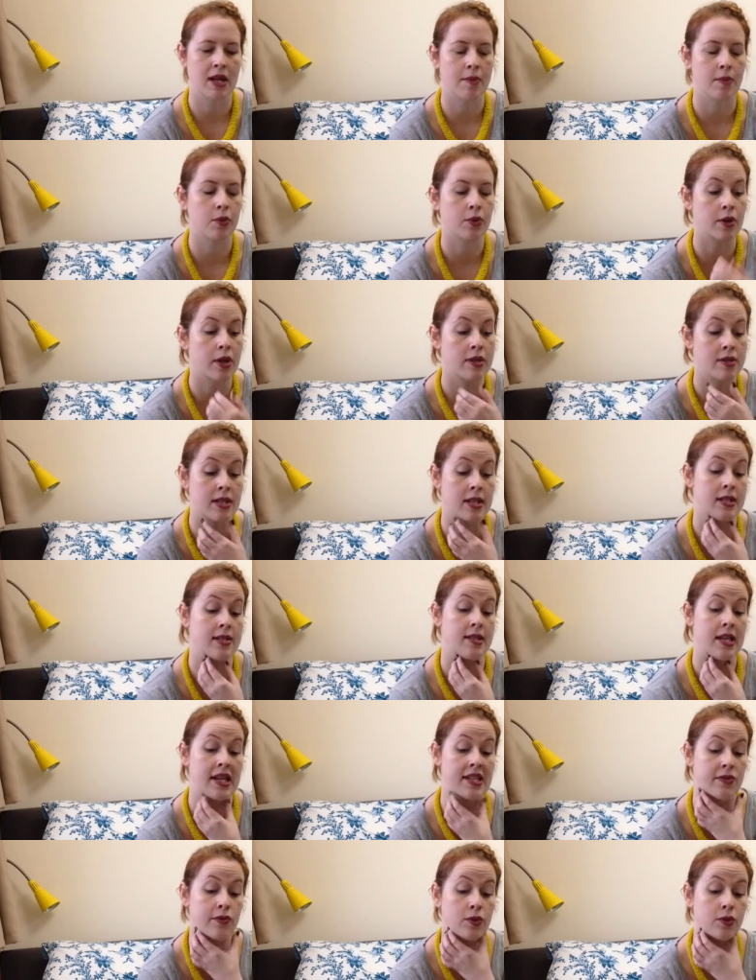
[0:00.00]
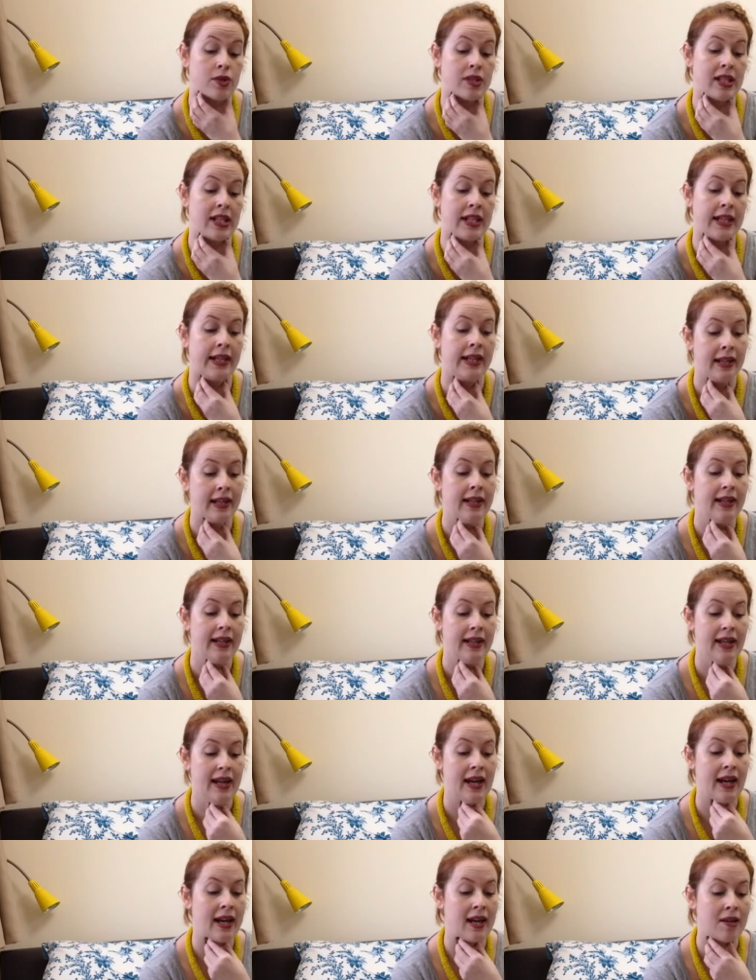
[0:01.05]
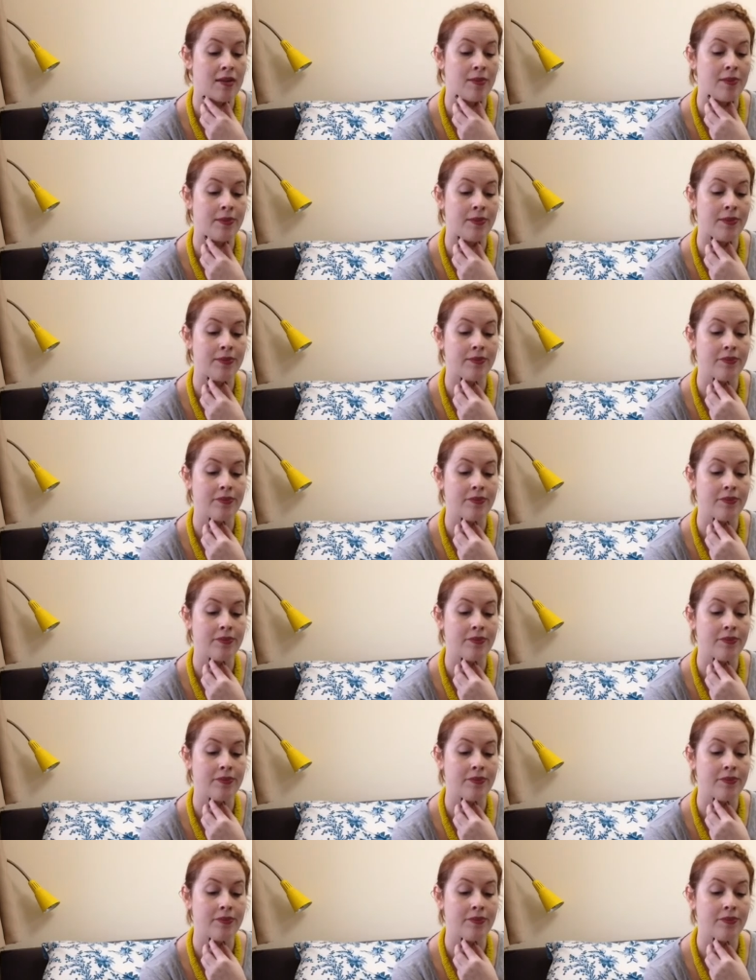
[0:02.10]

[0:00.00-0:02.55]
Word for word: I bought those in a size 14 um,